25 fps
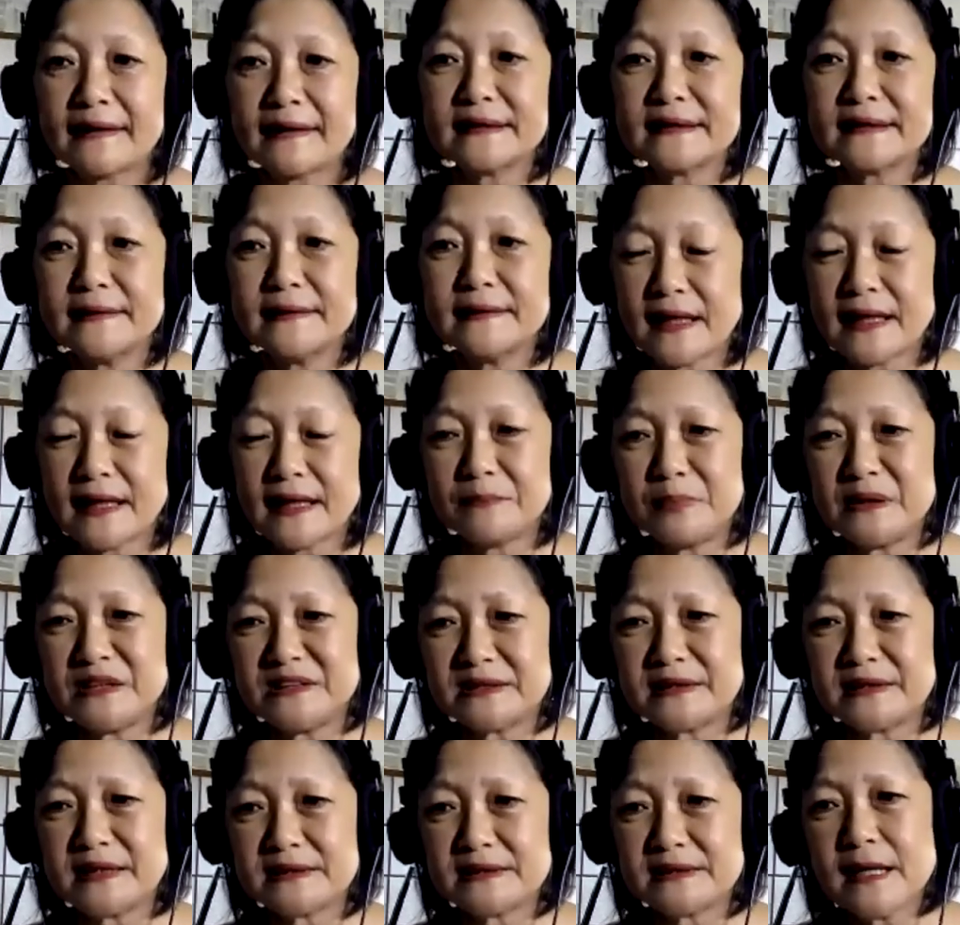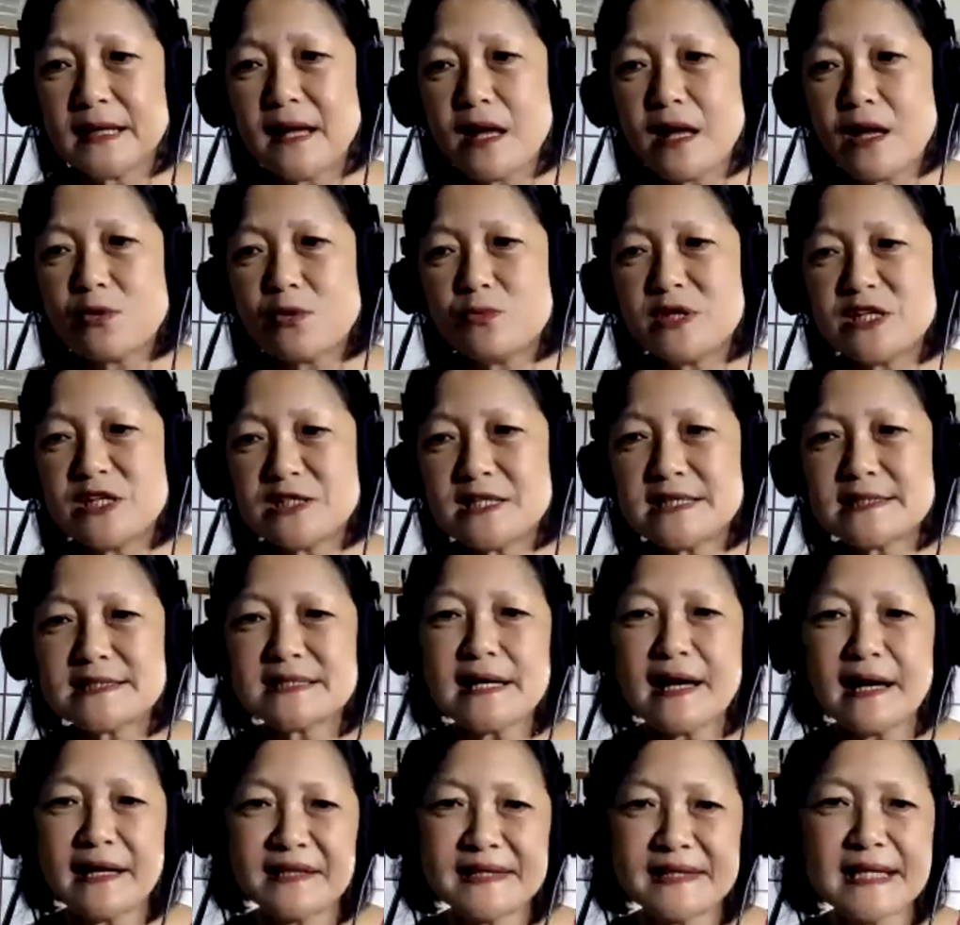uh, business, which is I
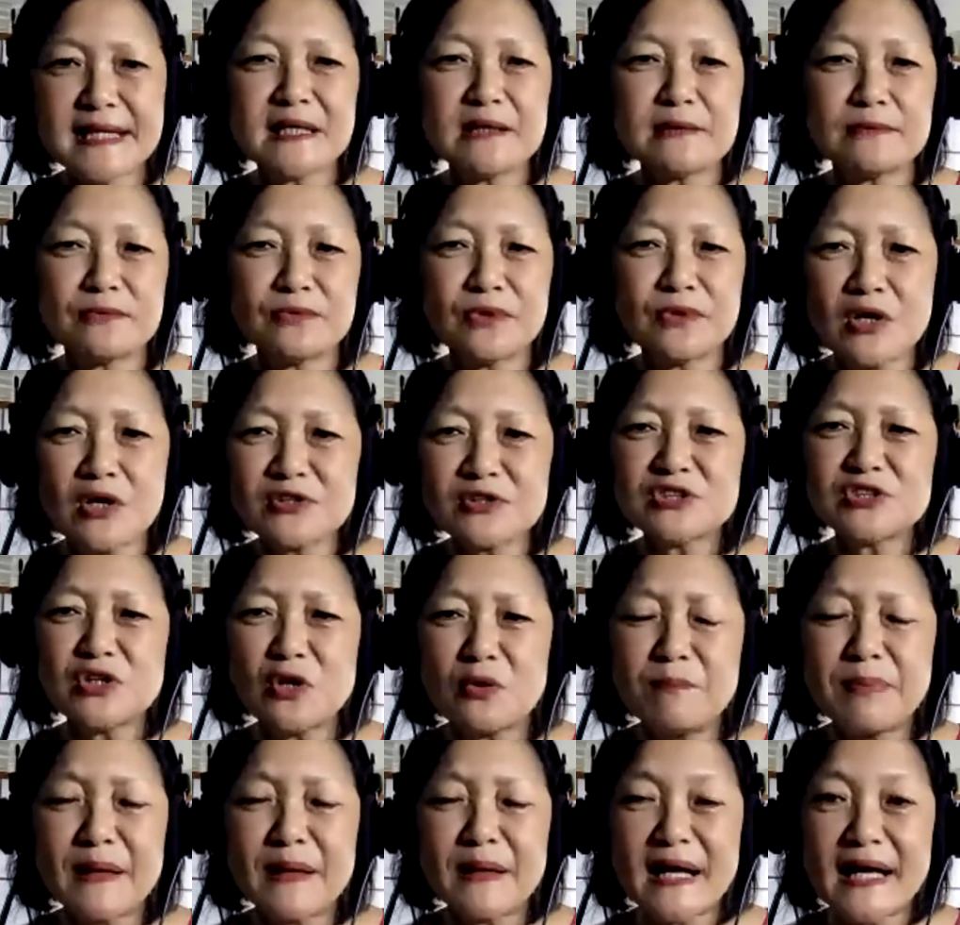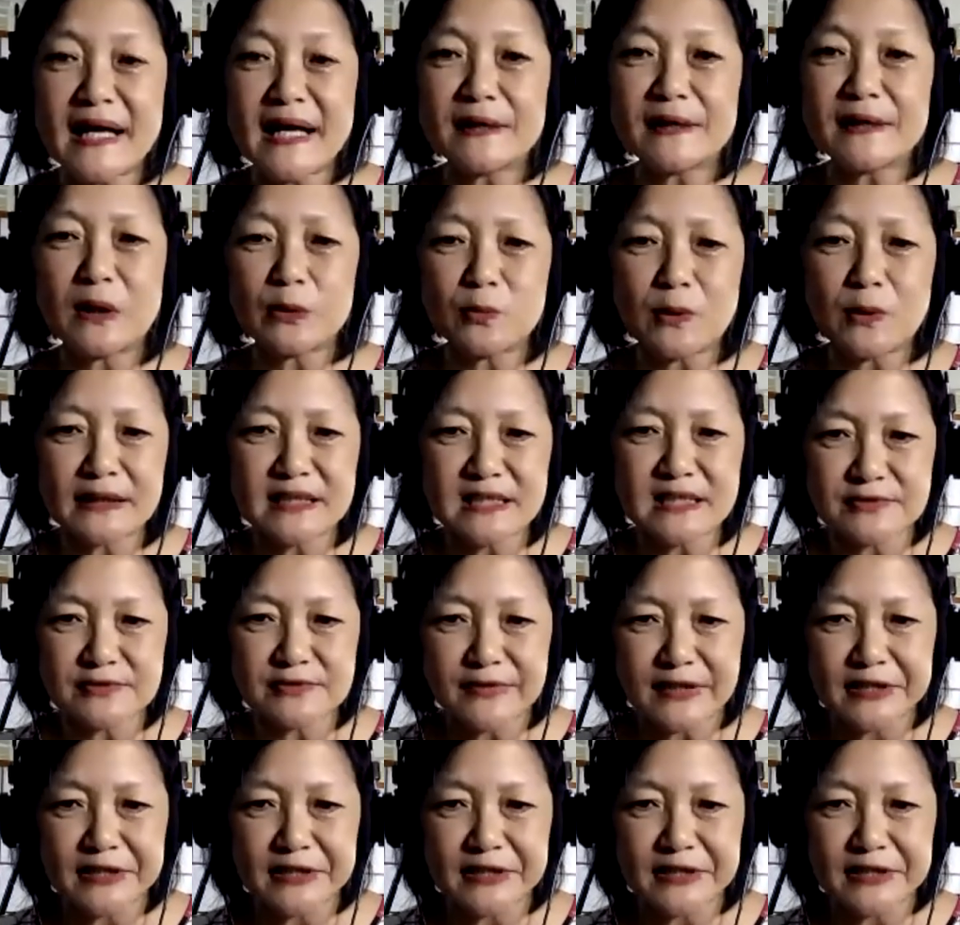think not so bad when one is very